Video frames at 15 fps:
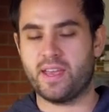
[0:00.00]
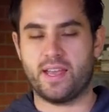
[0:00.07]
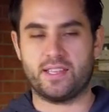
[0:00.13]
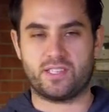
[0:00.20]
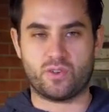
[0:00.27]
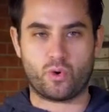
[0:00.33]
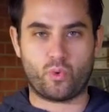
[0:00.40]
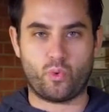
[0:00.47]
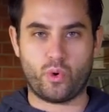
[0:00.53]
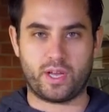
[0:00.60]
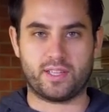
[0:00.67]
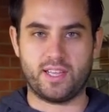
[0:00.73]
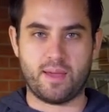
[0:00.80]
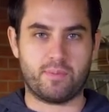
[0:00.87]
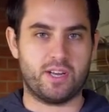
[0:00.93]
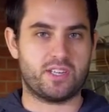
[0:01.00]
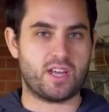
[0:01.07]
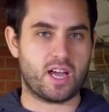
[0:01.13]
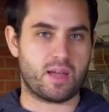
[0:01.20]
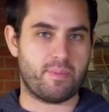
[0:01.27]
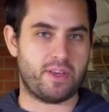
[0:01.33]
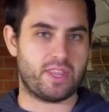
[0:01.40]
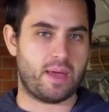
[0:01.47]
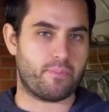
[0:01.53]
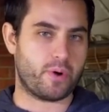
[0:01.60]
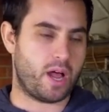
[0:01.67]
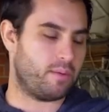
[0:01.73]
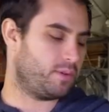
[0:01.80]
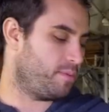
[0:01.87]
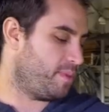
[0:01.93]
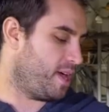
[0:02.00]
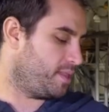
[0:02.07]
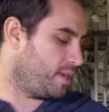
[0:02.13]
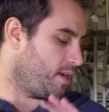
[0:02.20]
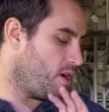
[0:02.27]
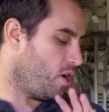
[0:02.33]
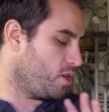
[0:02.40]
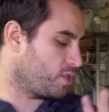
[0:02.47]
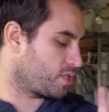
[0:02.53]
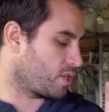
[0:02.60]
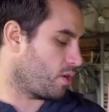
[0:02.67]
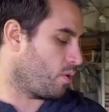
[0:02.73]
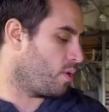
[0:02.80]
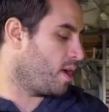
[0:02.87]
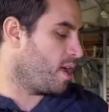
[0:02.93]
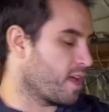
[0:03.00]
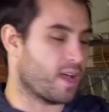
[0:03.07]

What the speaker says: And so quickly I'm going to talk about that problem and then also